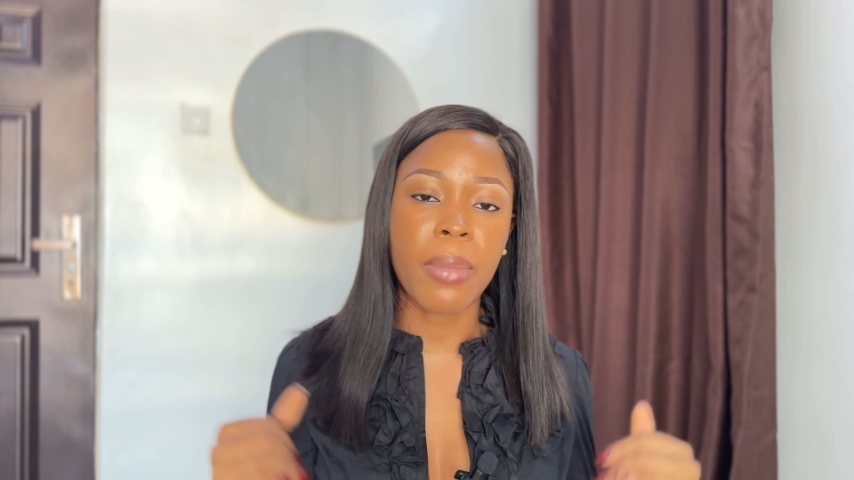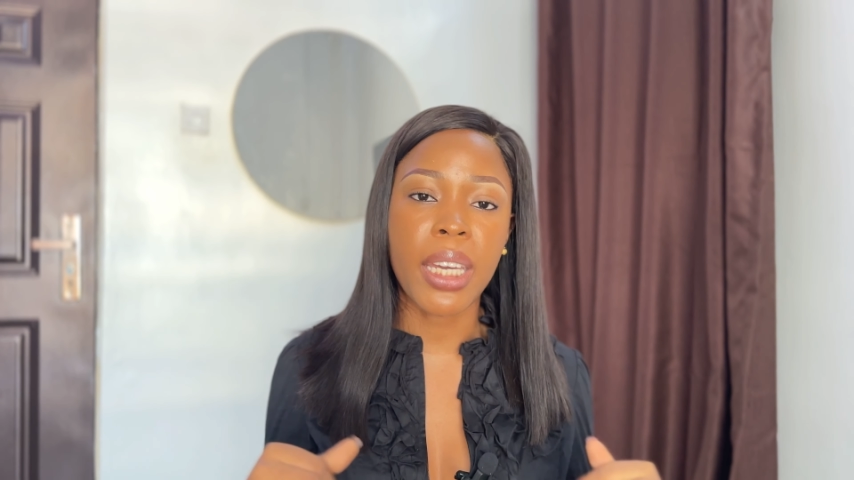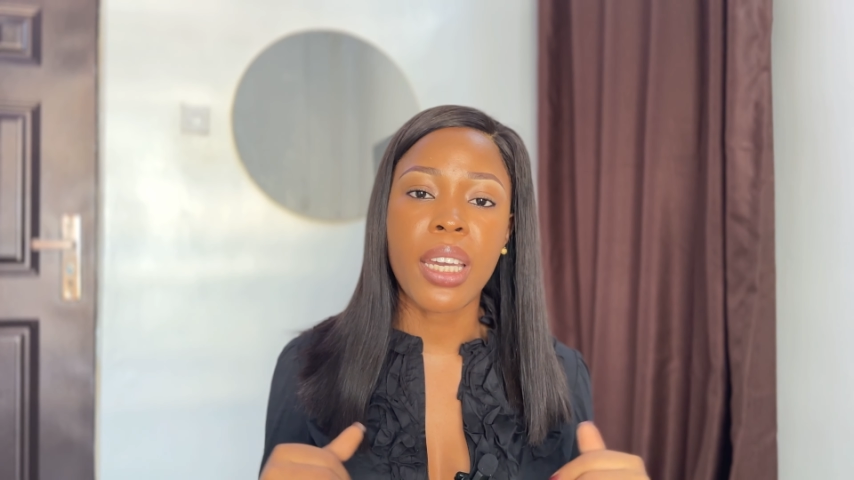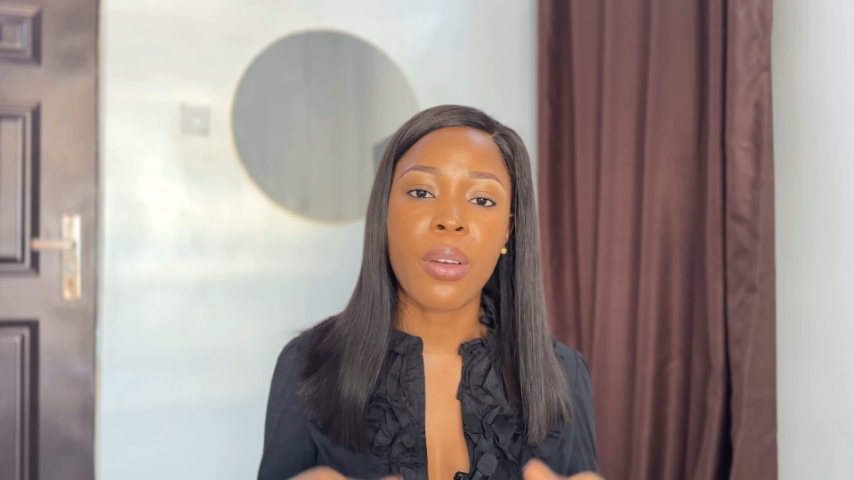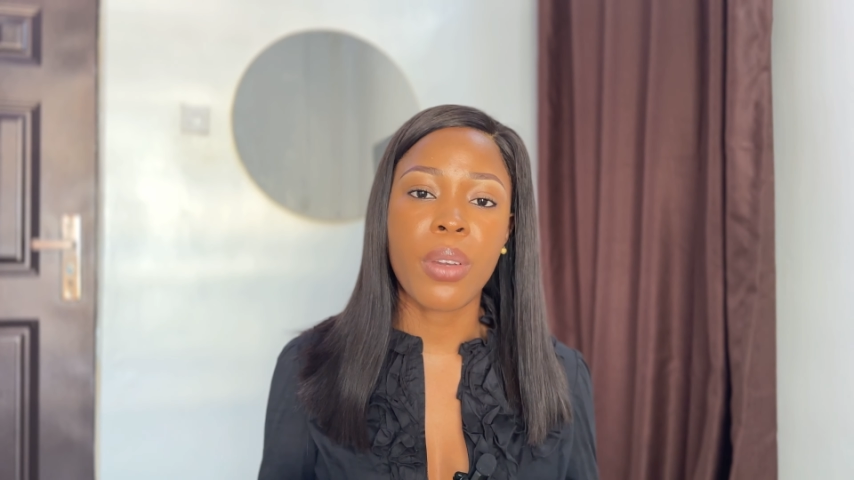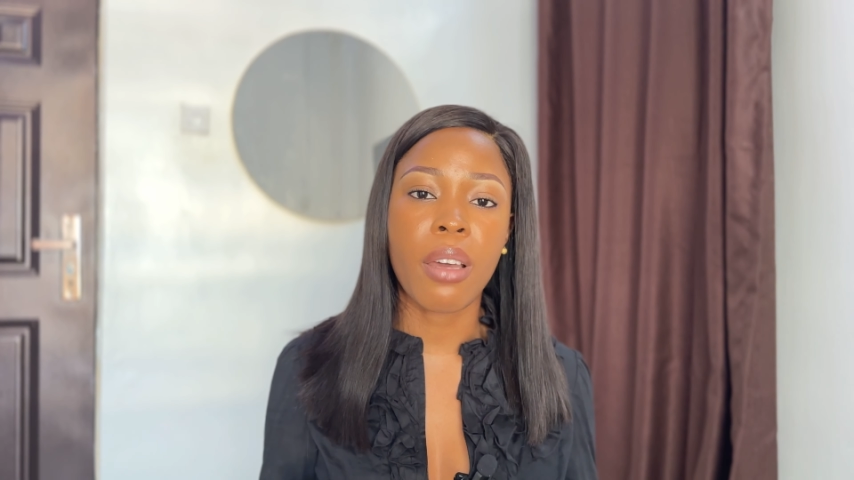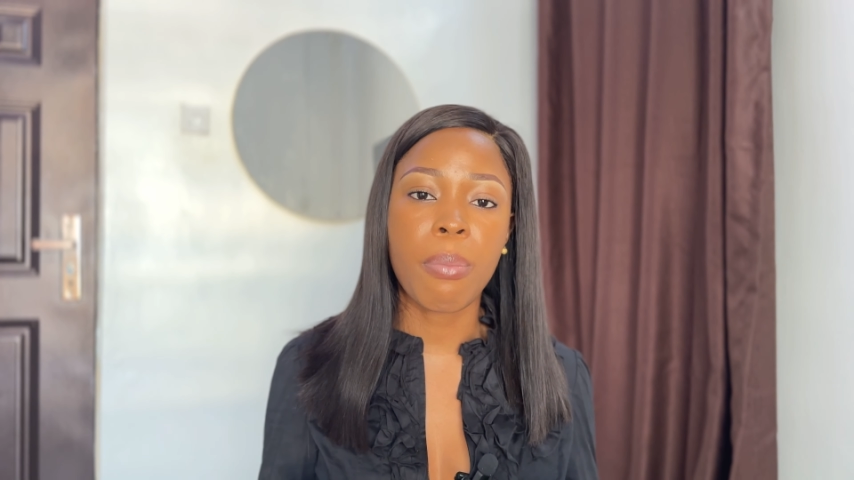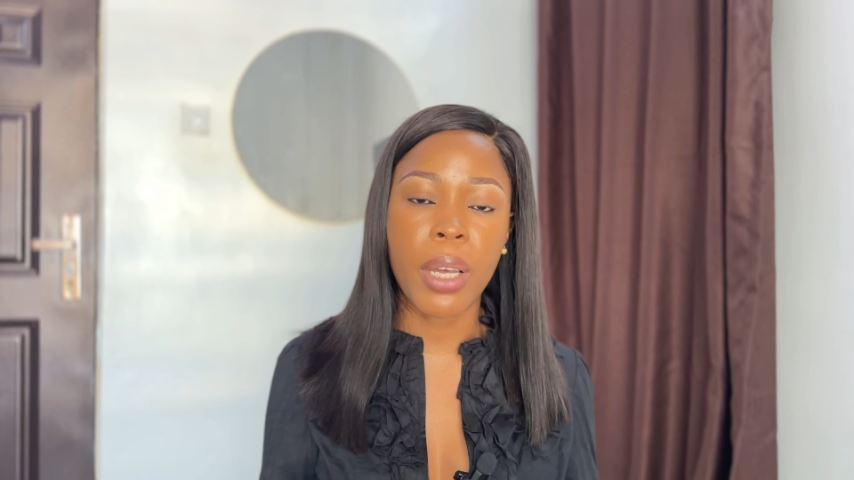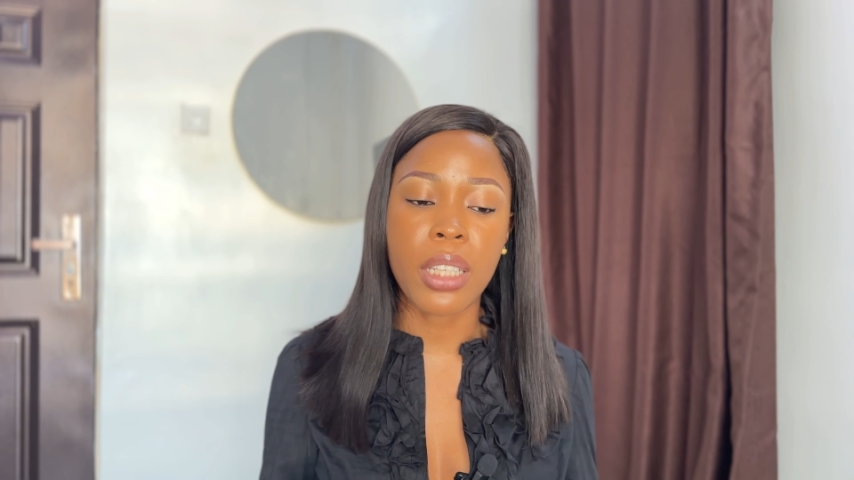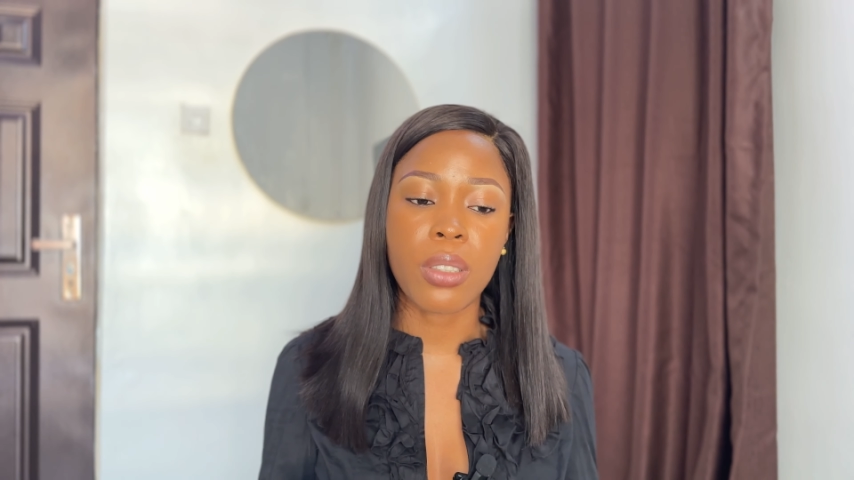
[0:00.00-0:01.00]
my career
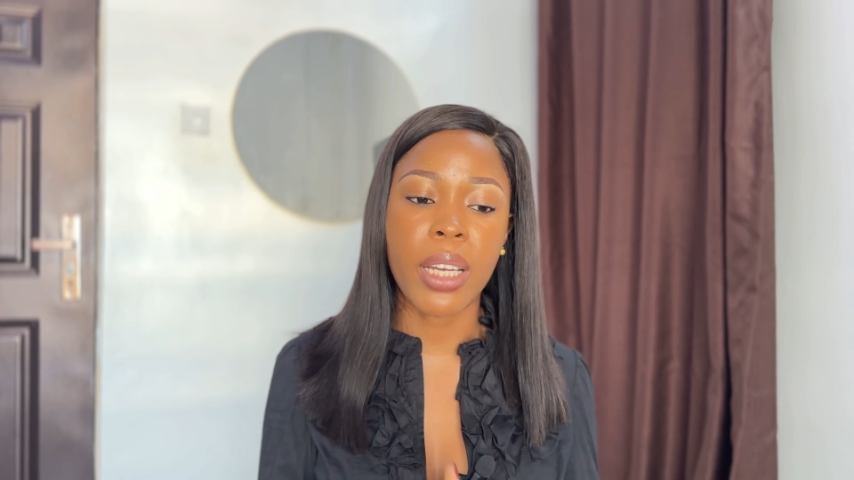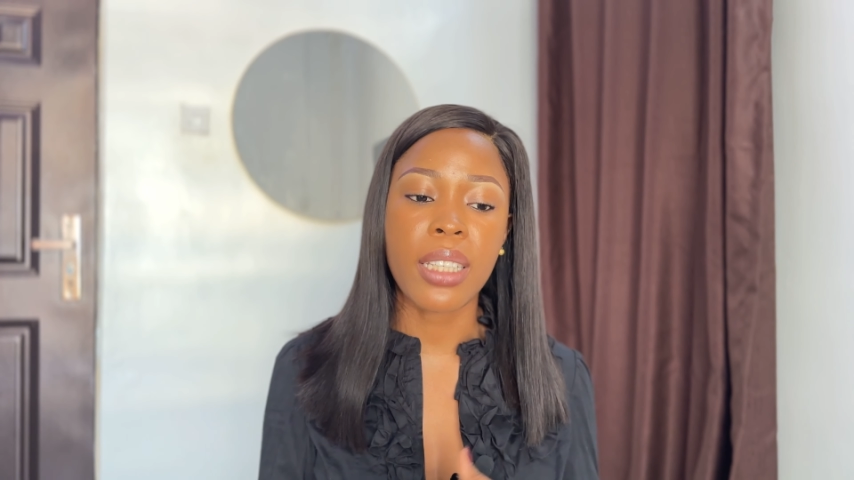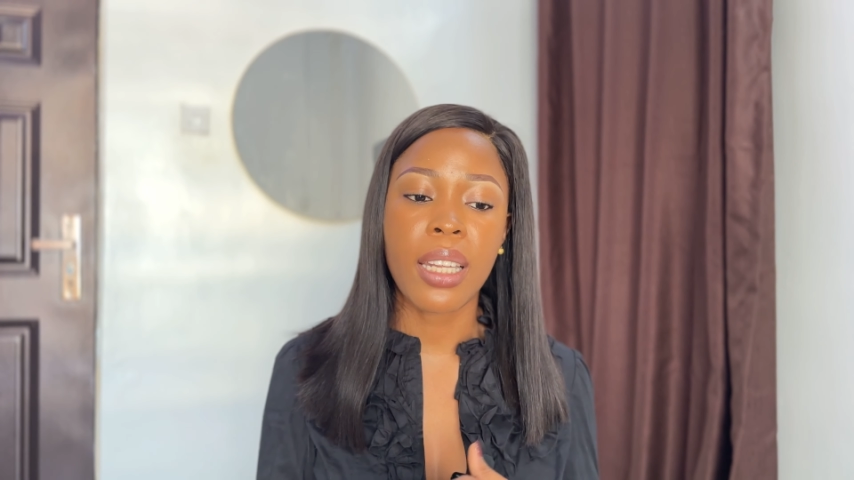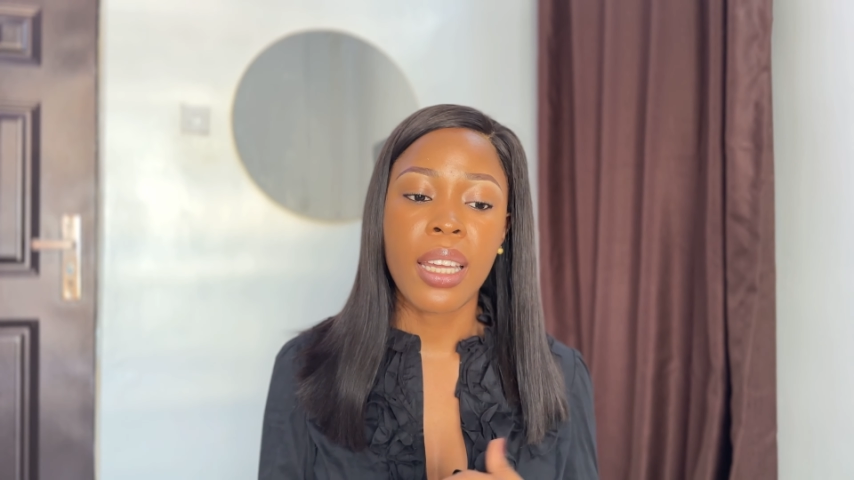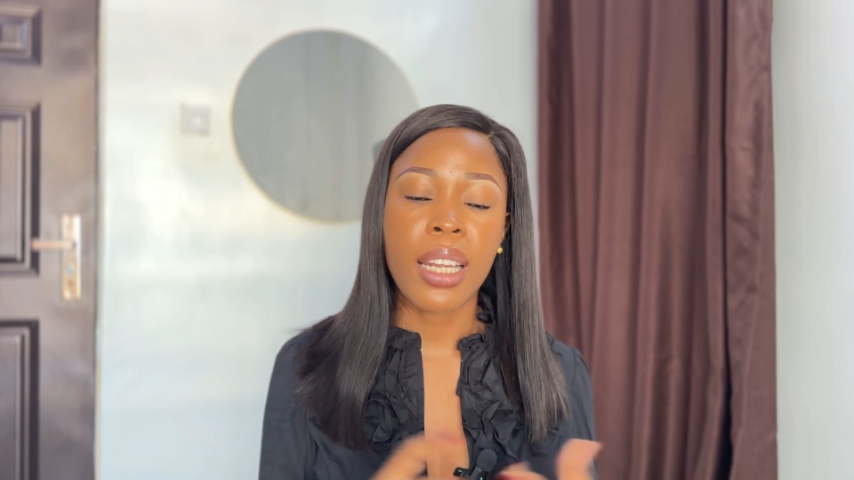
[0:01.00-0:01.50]
path, right?